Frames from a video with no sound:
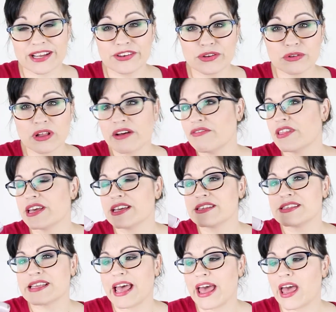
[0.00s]
I do love
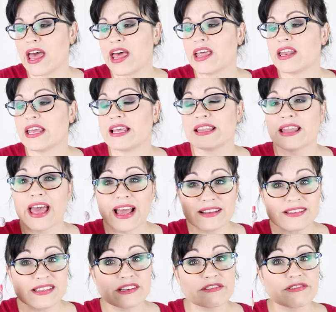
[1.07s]
this, and it
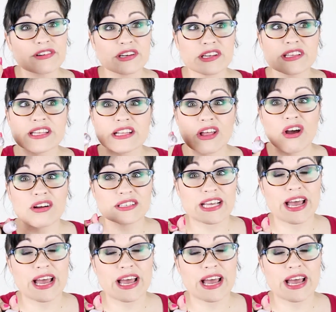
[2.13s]
lasted a really long